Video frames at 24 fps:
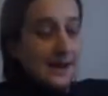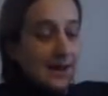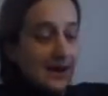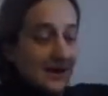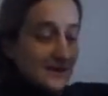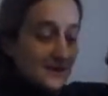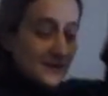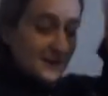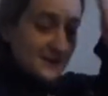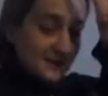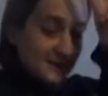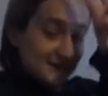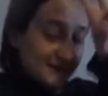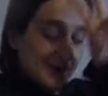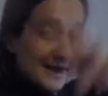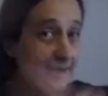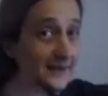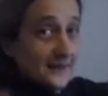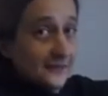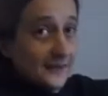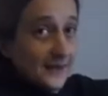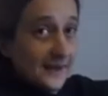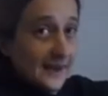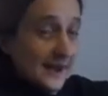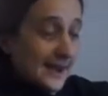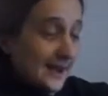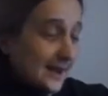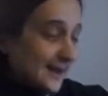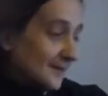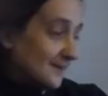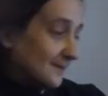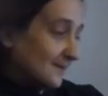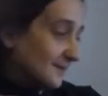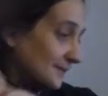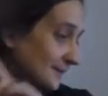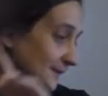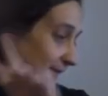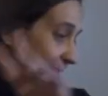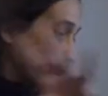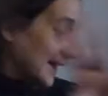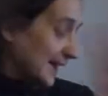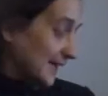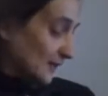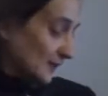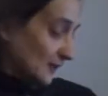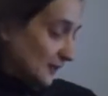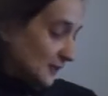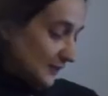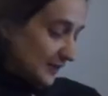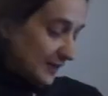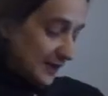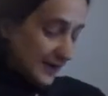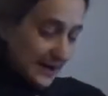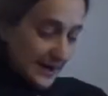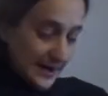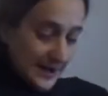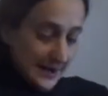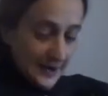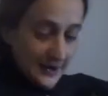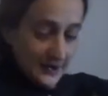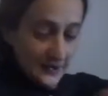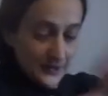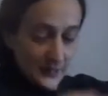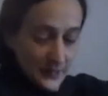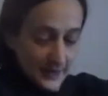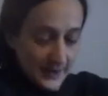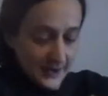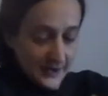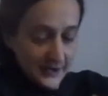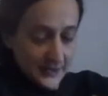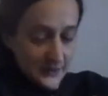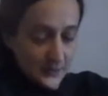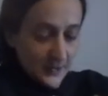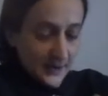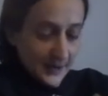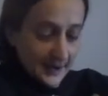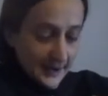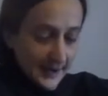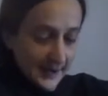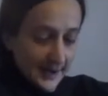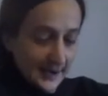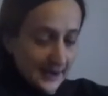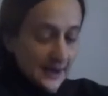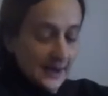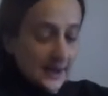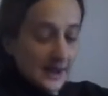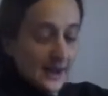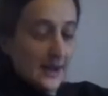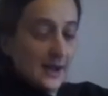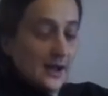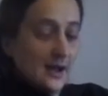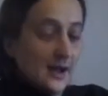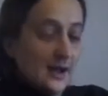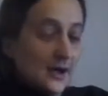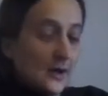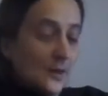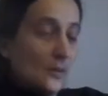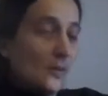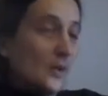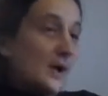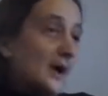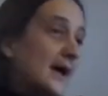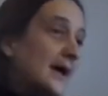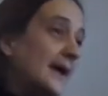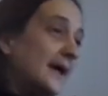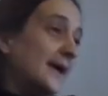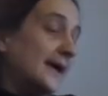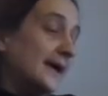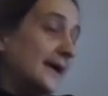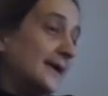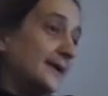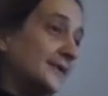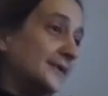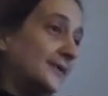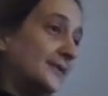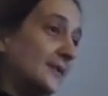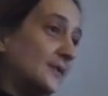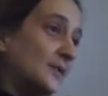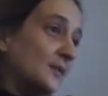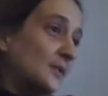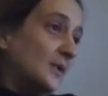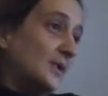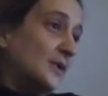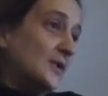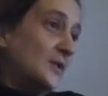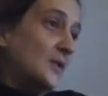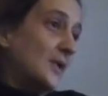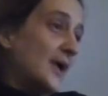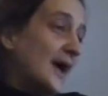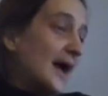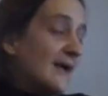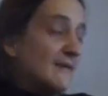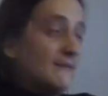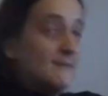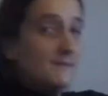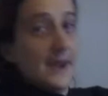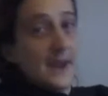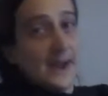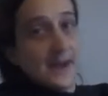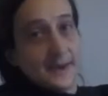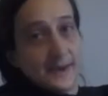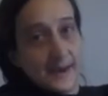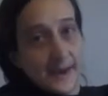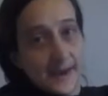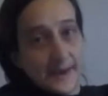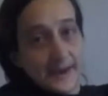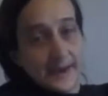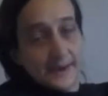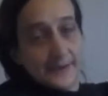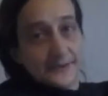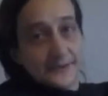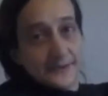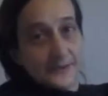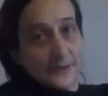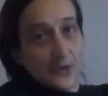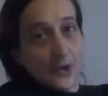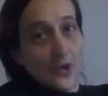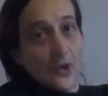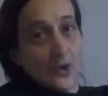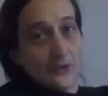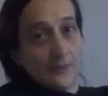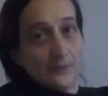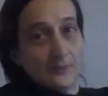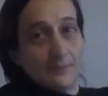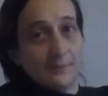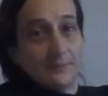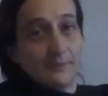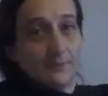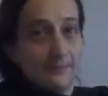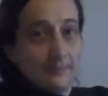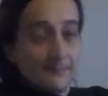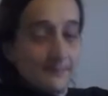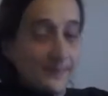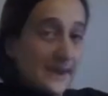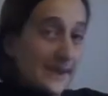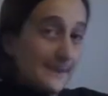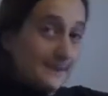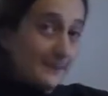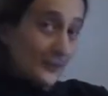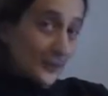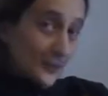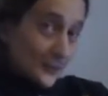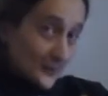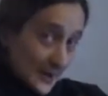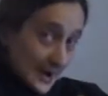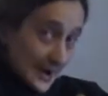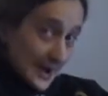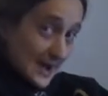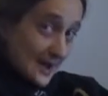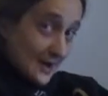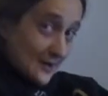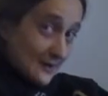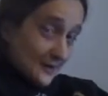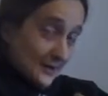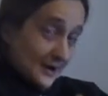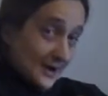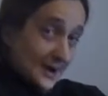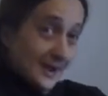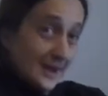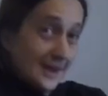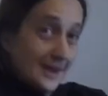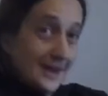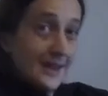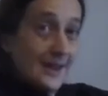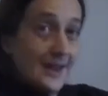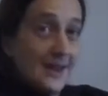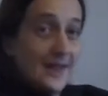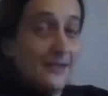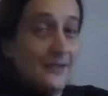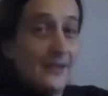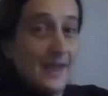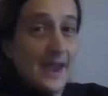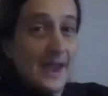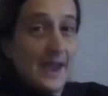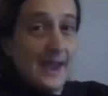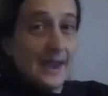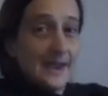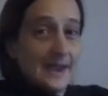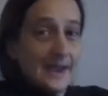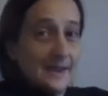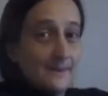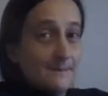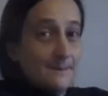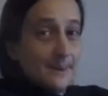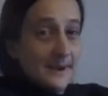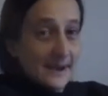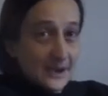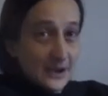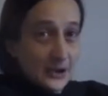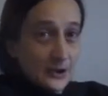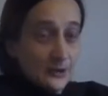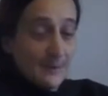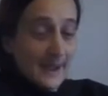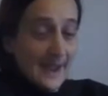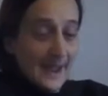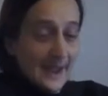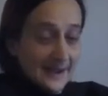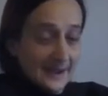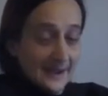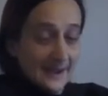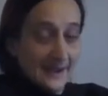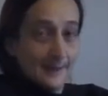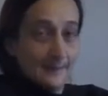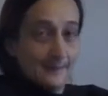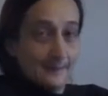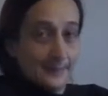The second thing that I learned in 2020 was when you have bad days, there are people around that can pick you back up.